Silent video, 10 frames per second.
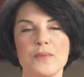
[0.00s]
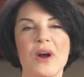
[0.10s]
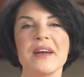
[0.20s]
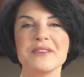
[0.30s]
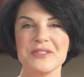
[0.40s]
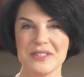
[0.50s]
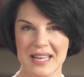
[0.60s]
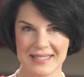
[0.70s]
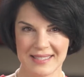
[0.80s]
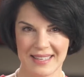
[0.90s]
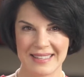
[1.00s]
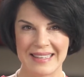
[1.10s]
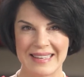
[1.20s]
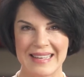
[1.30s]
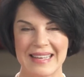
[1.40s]
Prior to testing,
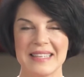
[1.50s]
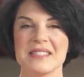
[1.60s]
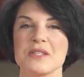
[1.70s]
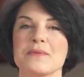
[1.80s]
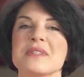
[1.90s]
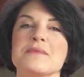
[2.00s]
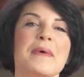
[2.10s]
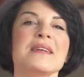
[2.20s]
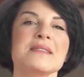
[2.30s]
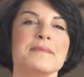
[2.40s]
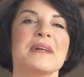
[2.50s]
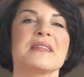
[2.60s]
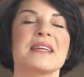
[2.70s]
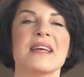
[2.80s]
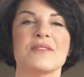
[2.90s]
it is the
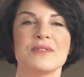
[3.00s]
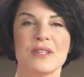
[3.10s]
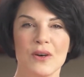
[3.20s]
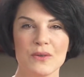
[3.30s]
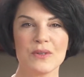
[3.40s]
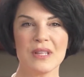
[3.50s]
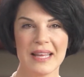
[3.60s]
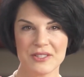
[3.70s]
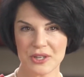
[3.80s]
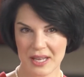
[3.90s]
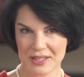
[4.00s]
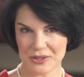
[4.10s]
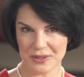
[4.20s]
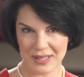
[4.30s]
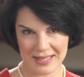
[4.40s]
responsibility of local
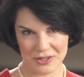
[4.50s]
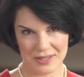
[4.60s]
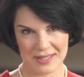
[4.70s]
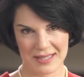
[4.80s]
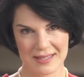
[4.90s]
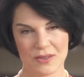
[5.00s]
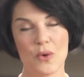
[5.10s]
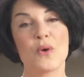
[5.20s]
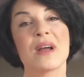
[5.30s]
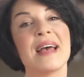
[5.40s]
educational agencies, or